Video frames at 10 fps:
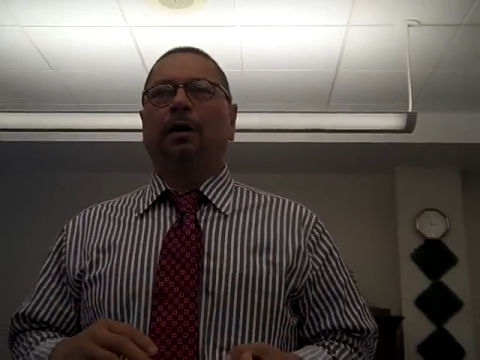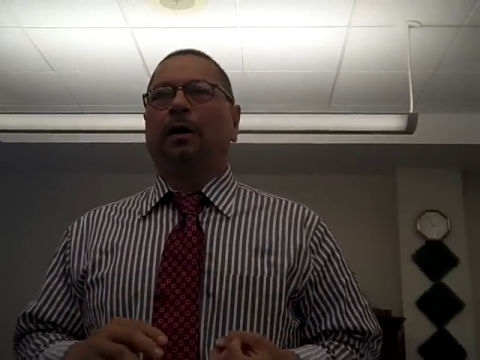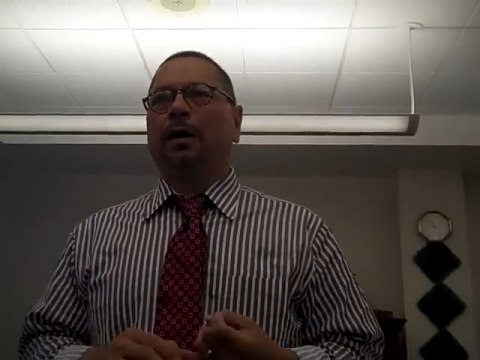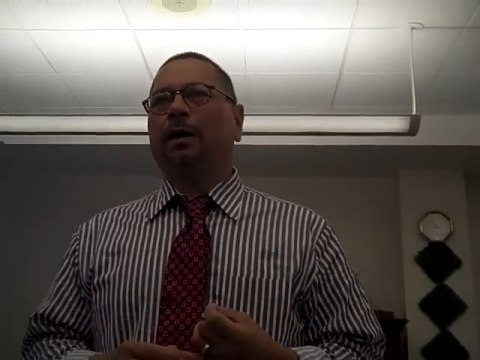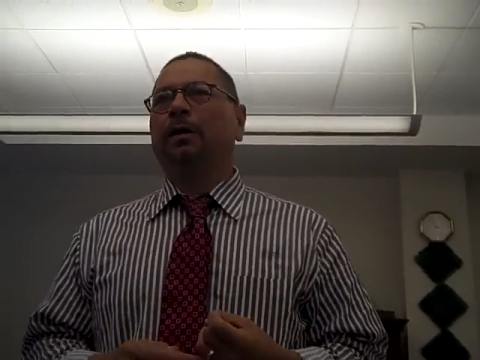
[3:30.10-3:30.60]

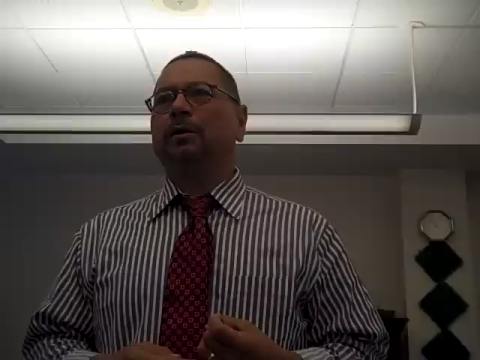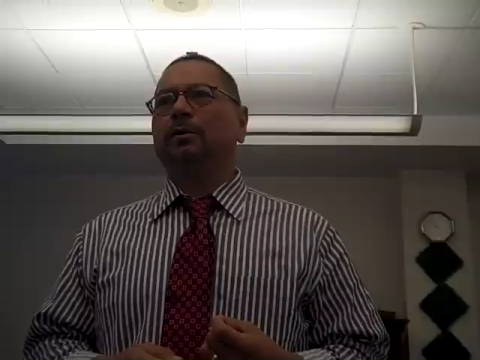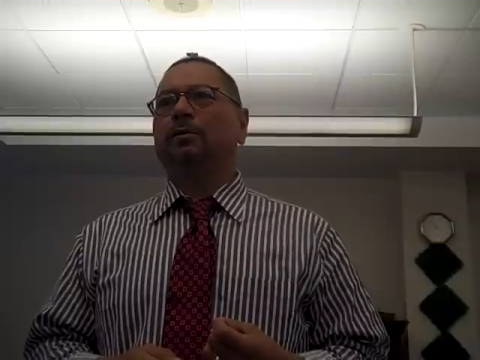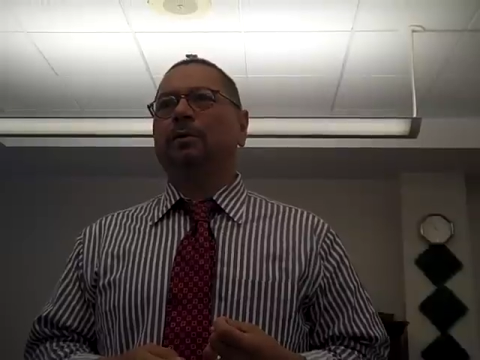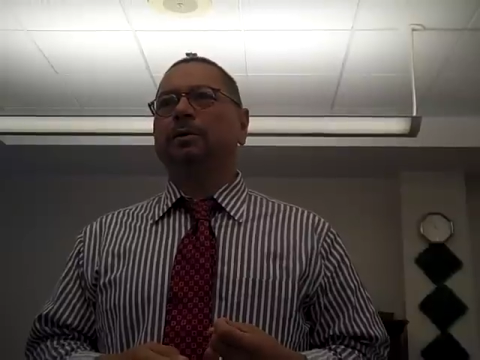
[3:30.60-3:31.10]
I
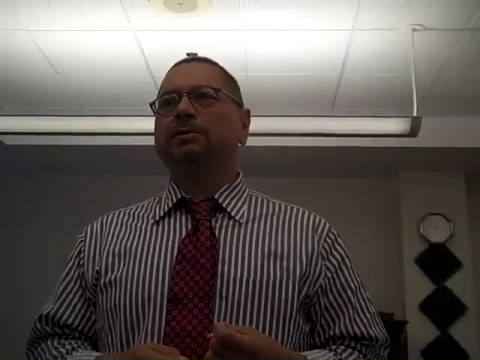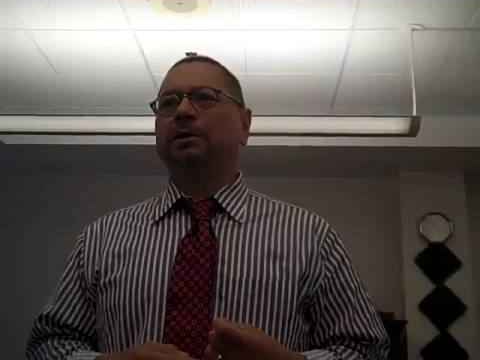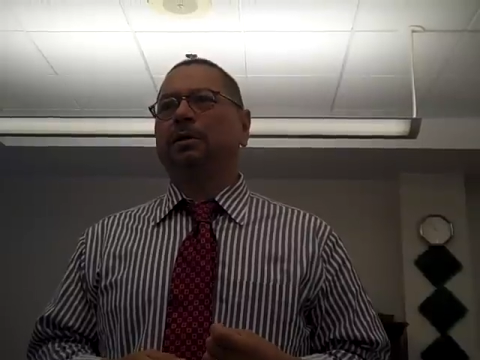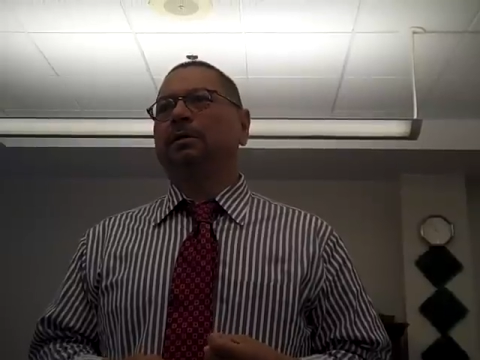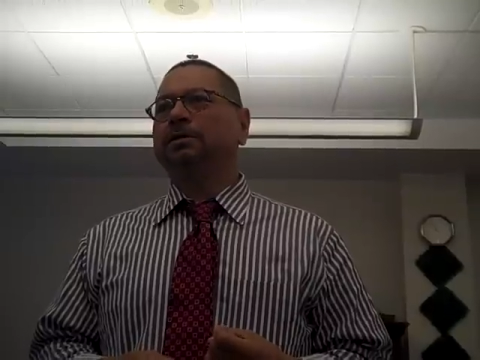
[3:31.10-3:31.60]
was
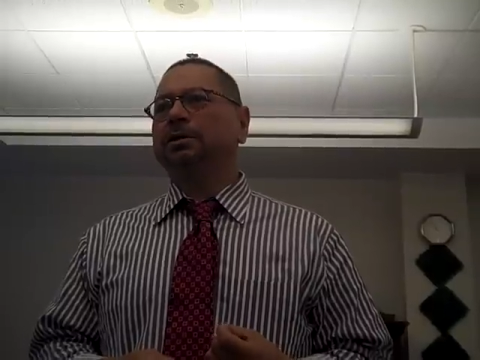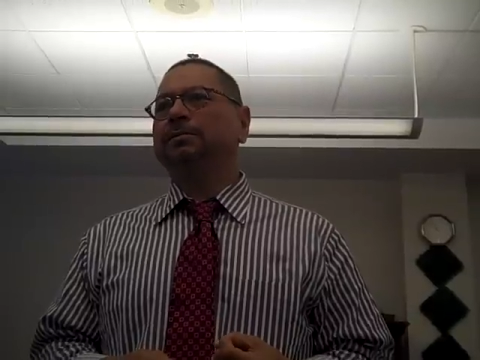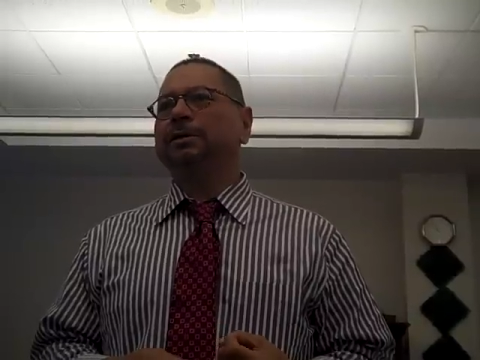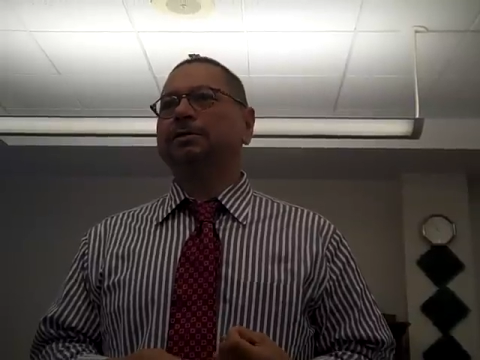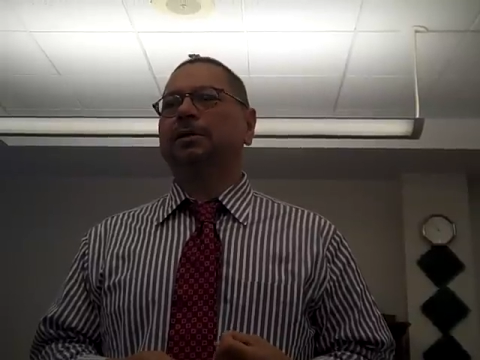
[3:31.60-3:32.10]
the
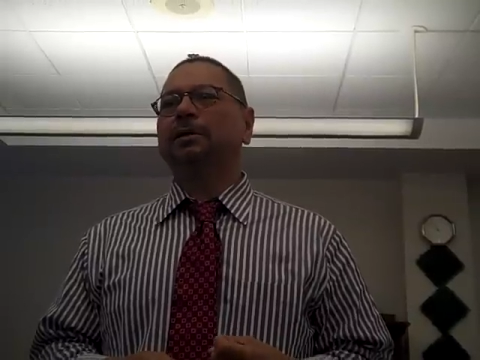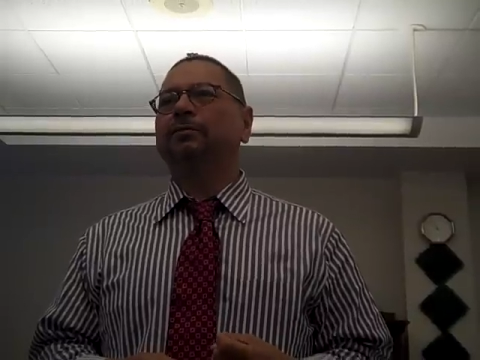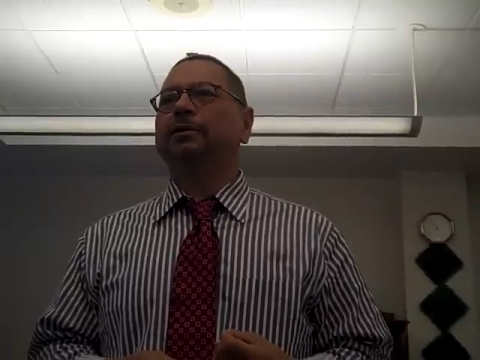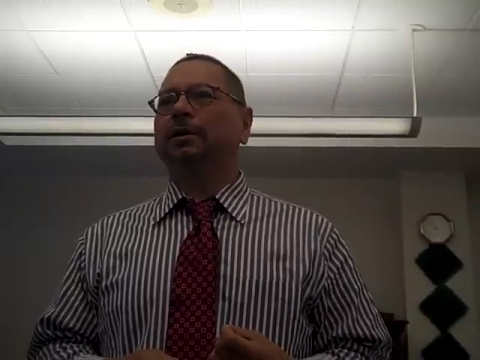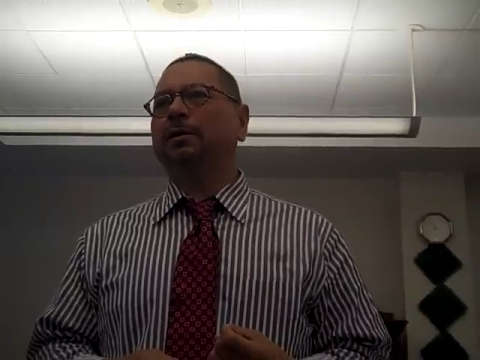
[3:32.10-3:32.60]
illegitimate son
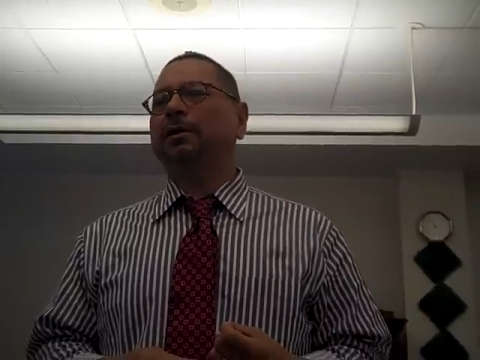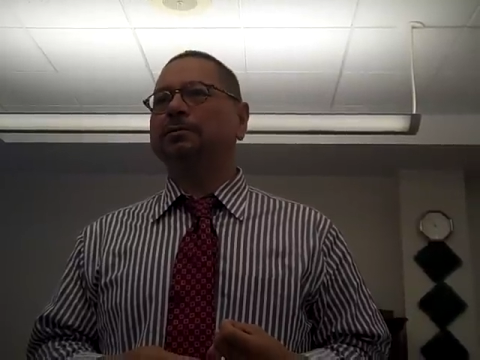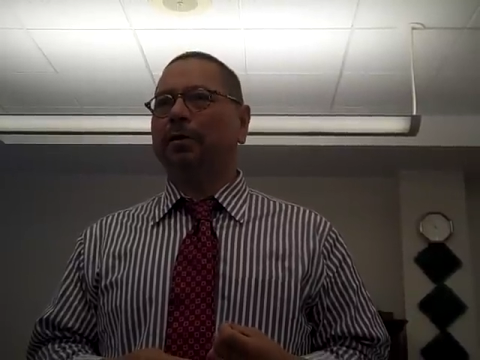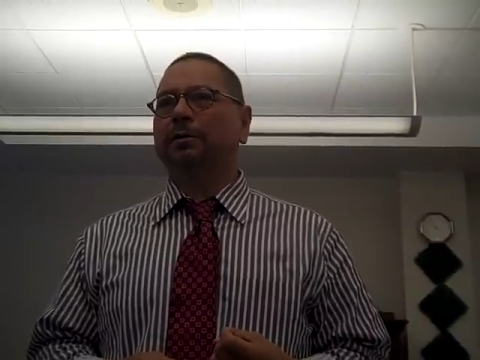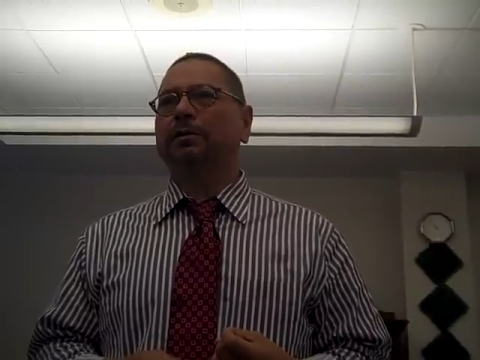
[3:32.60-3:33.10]
of a
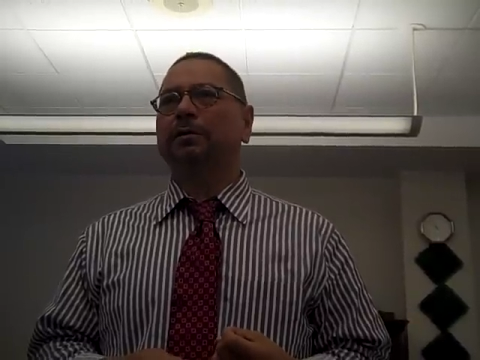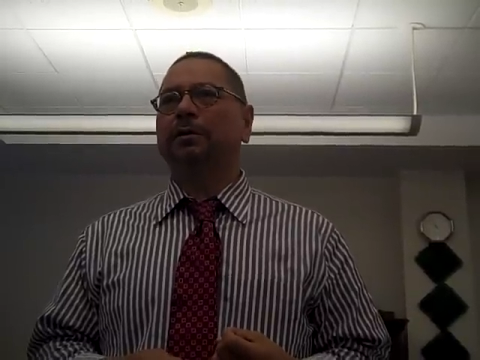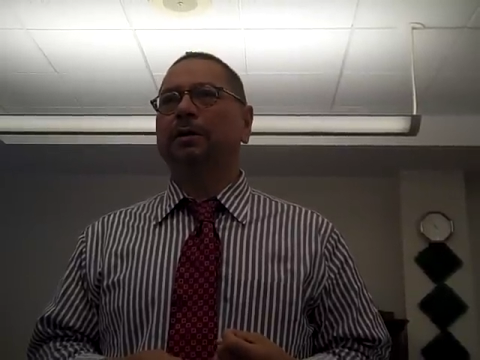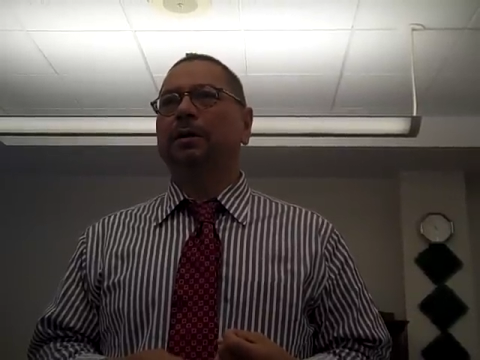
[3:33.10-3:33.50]
teenage mother.